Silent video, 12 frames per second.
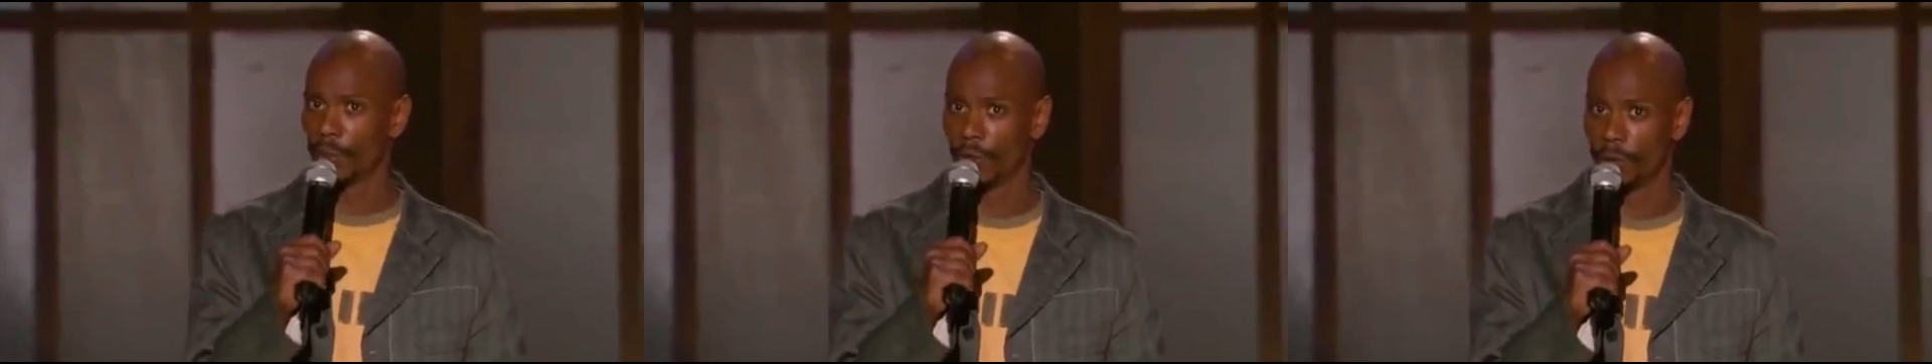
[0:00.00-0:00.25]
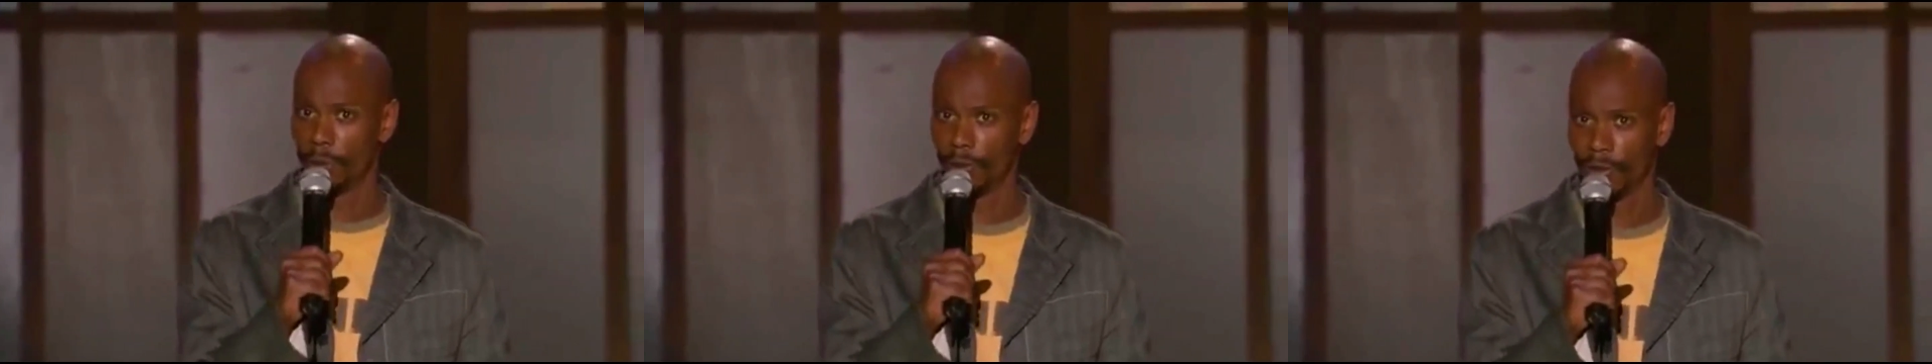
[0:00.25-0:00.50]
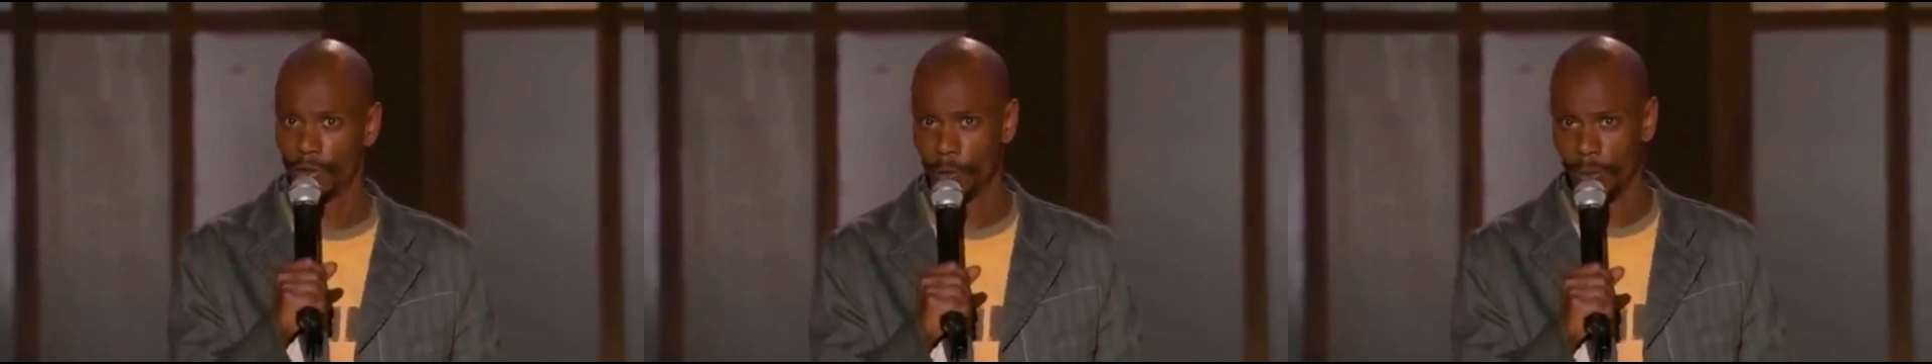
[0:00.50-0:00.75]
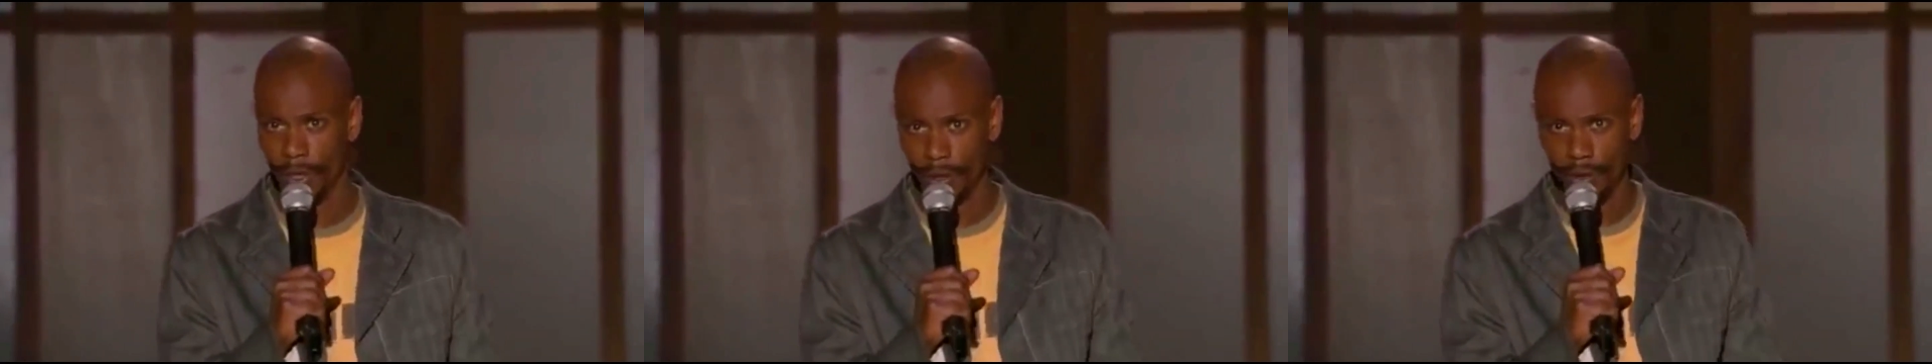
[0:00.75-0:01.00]
World, Mr.
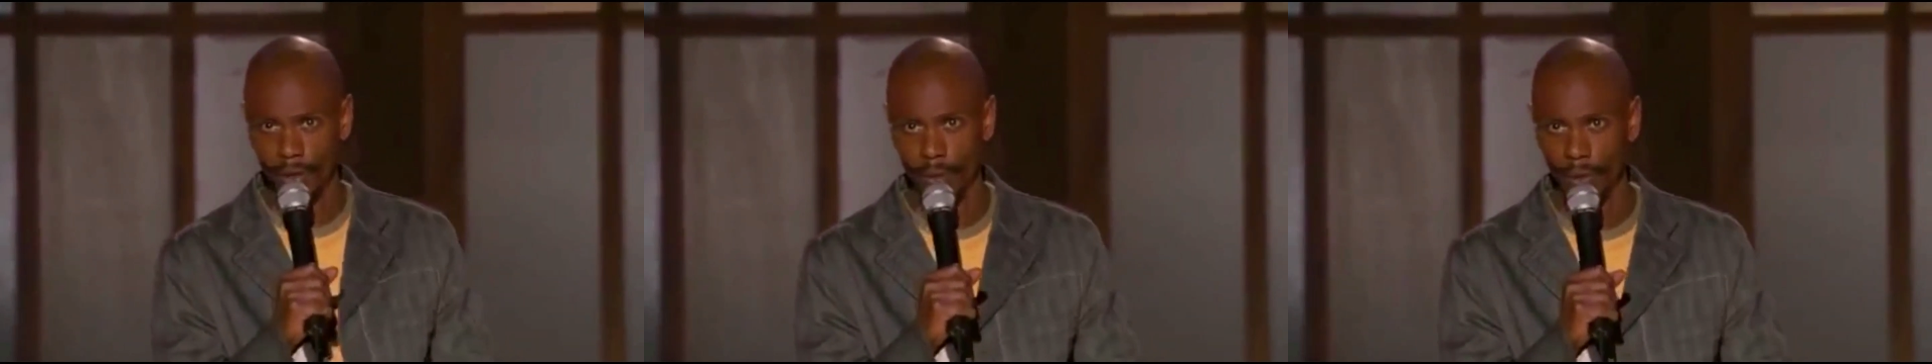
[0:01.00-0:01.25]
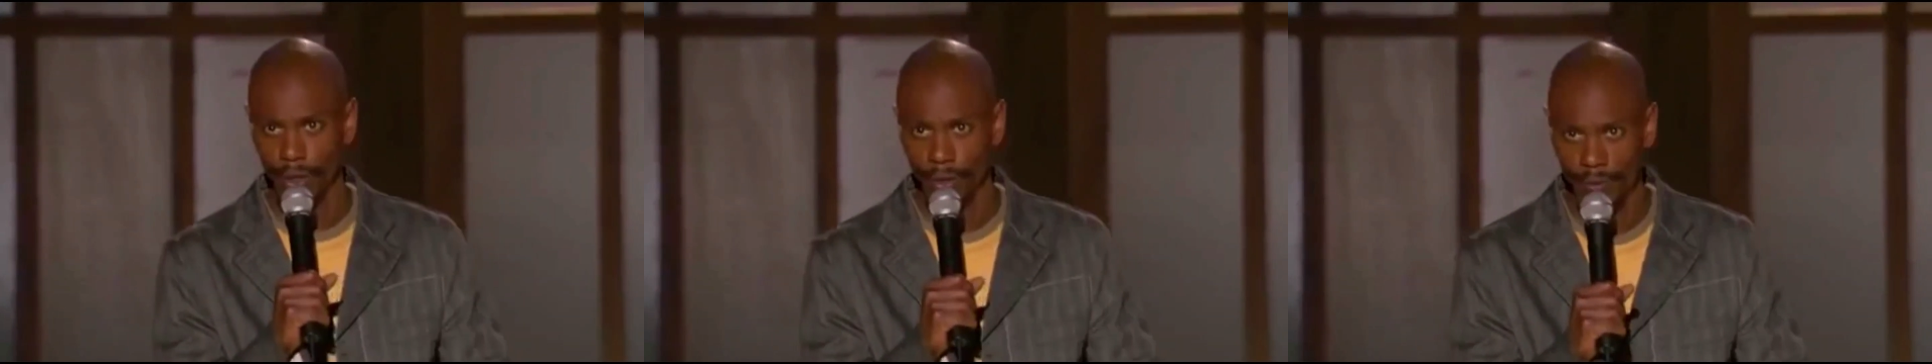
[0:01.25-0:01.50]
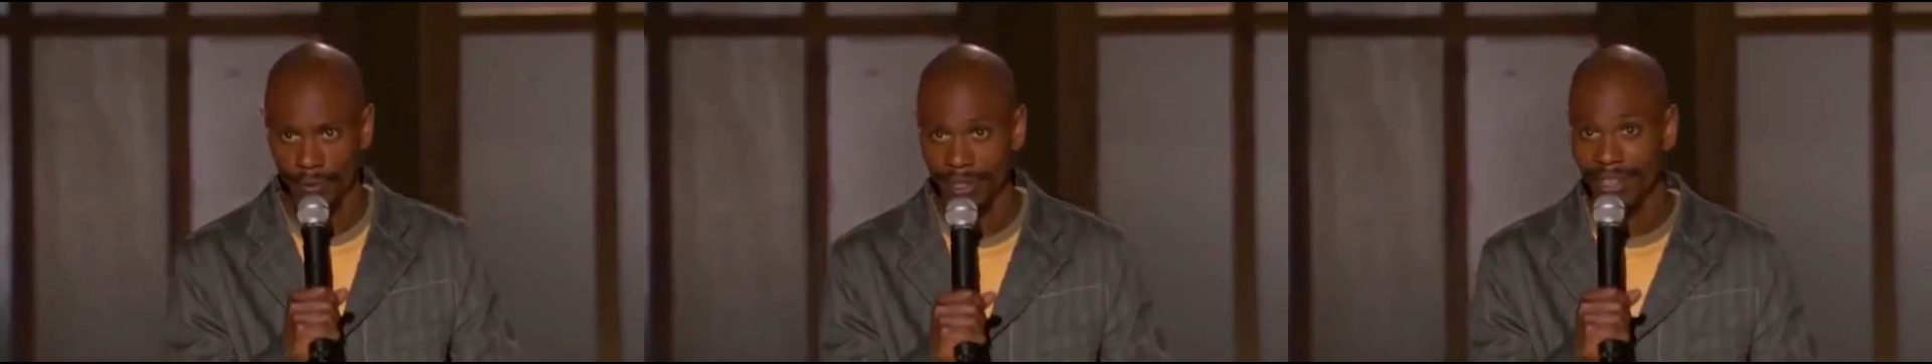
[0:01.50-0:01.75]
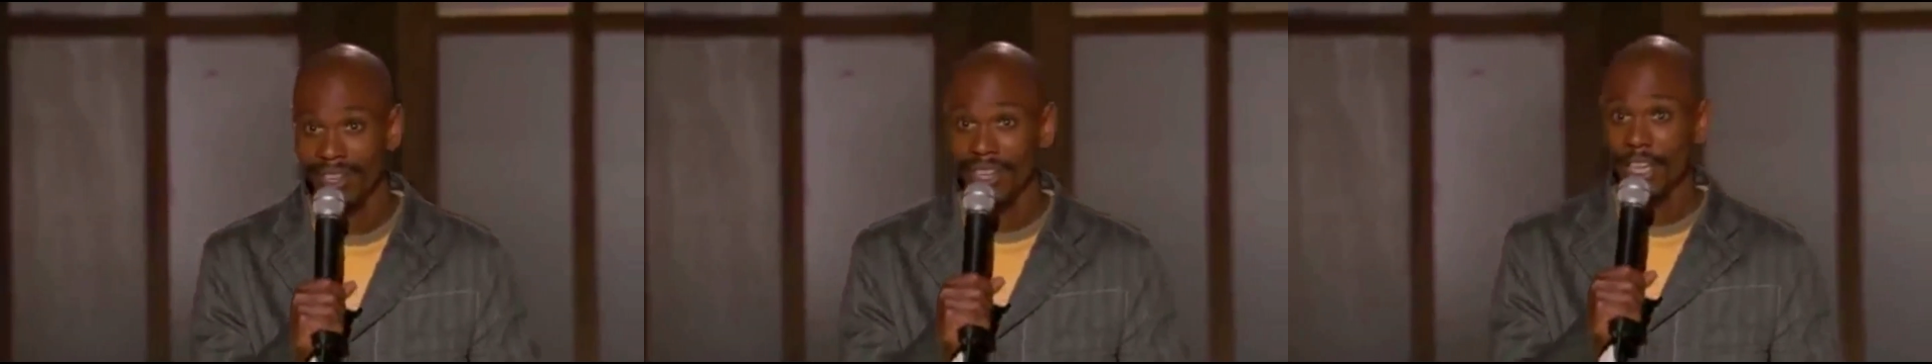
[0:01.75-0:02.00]
Chappelle. Can we
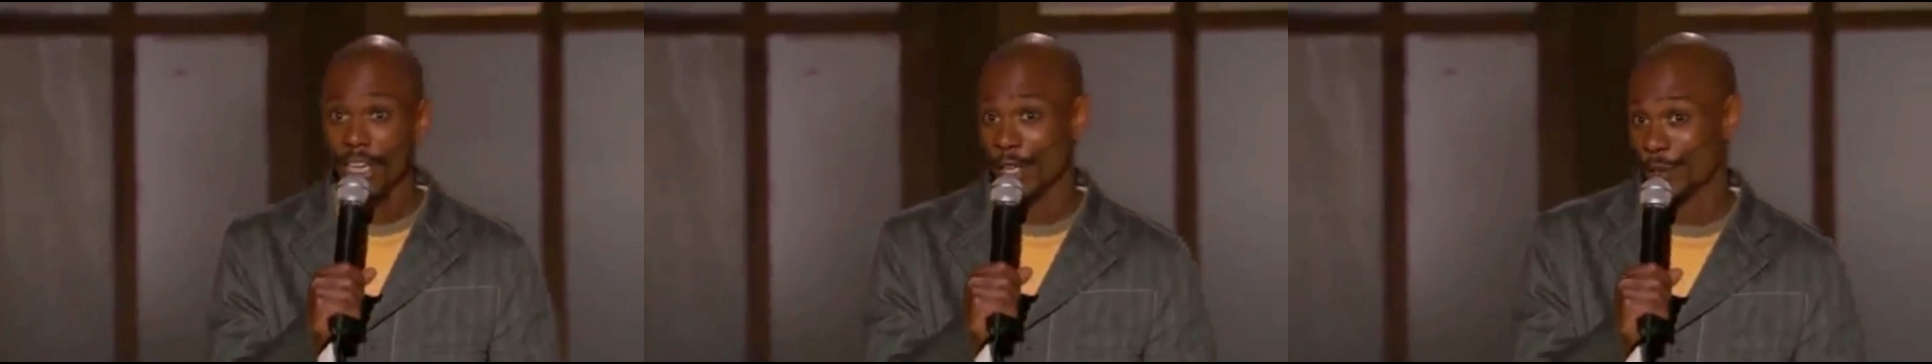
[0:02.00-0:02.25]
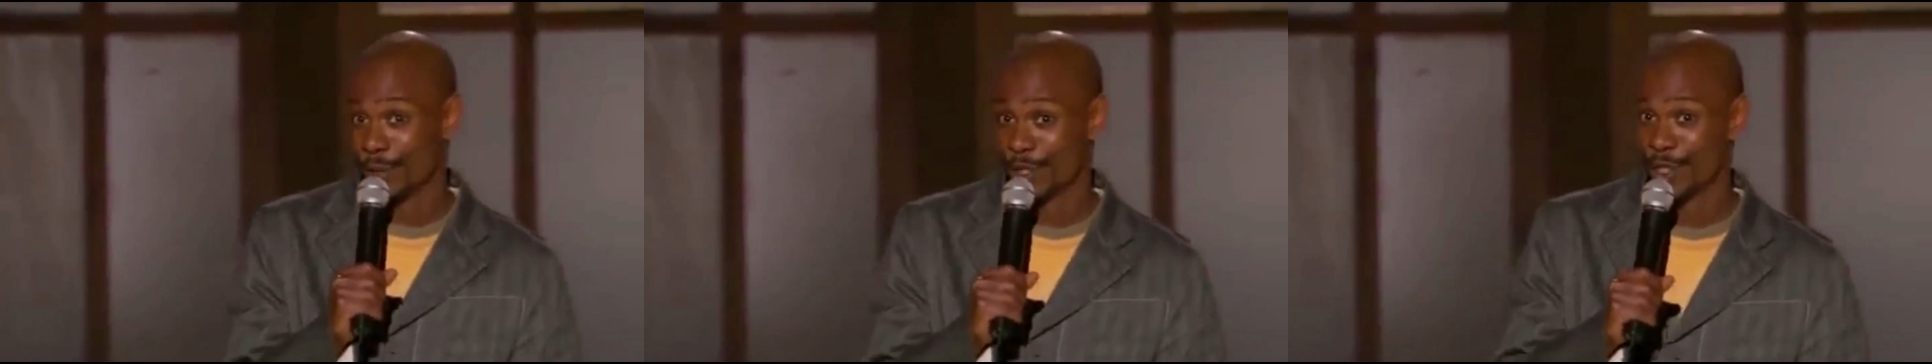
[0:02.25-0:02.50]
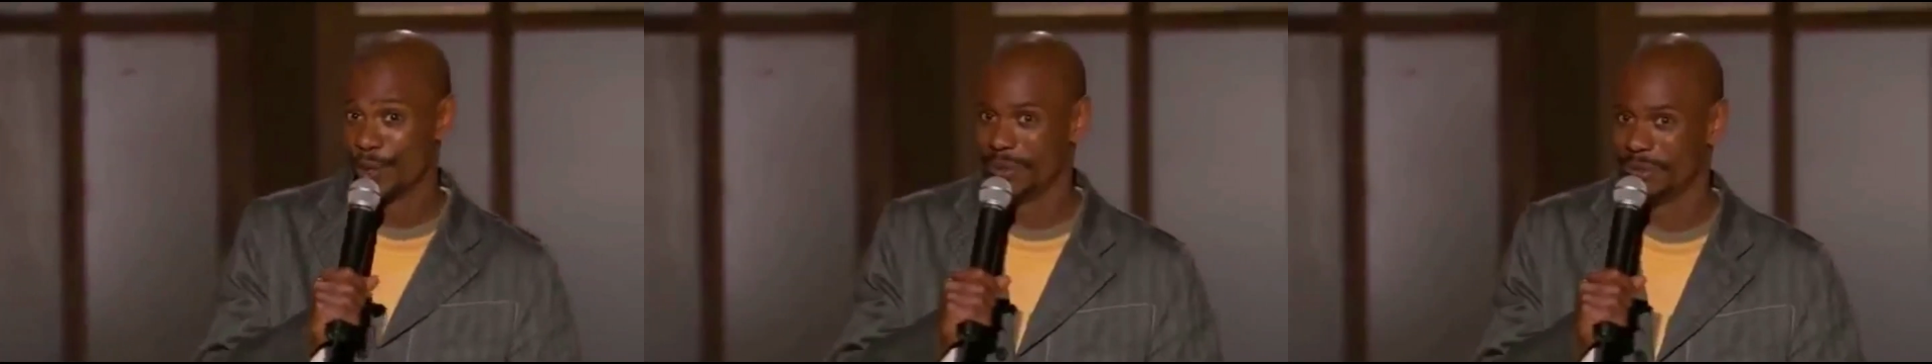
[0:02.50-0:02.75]
interest you